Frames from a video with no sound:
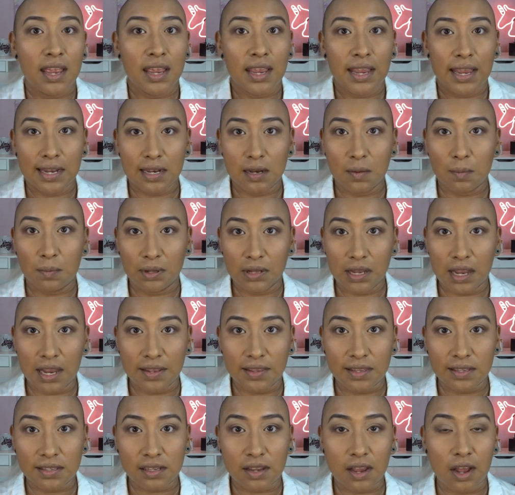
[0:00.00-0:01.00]
and apply
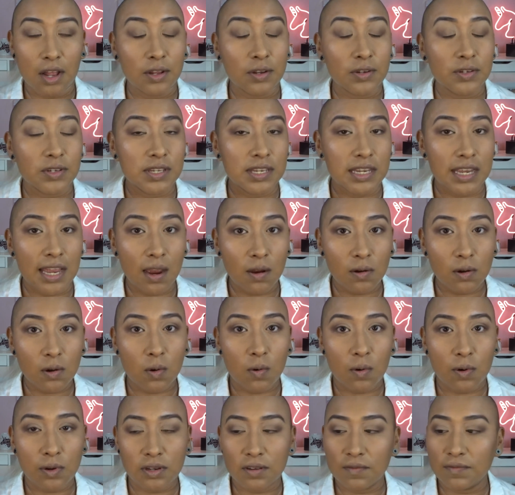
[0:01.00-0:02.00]
this color to the outer
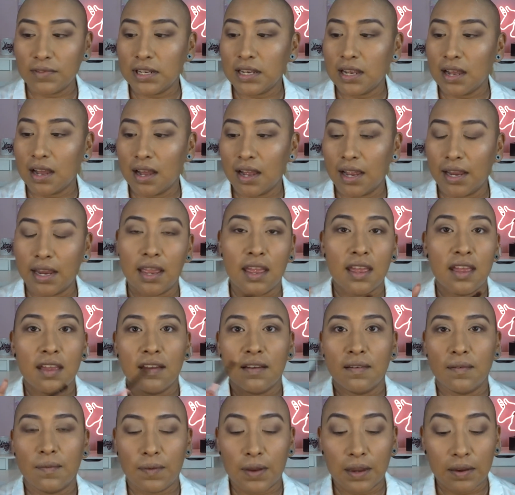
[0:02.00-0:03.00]
corner of the eye.
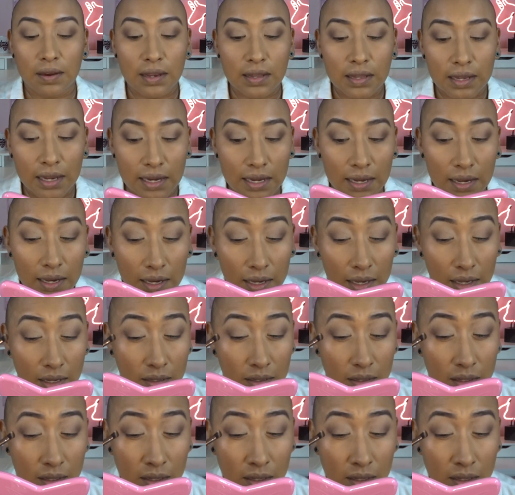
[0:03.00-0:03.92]
Very light hand.